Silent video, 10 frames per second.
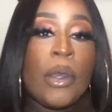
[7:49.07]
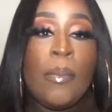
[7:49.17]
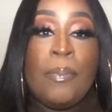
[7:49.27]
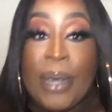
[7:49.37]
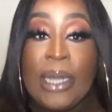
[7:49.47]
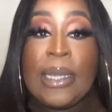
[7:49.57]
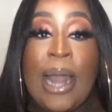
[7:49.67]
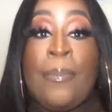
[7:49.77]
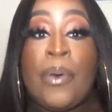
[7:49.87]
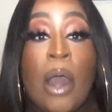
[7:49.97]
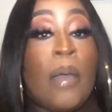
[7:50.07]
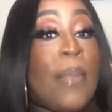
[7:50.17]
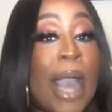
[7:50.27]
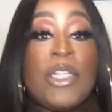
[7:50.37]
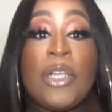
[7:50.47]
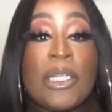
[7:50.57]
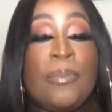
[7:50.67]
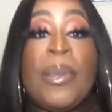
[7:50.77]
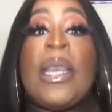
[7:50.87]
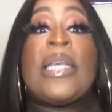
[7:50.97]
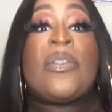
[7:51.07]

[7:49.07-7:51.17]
beat that I put on, mind you, this beat is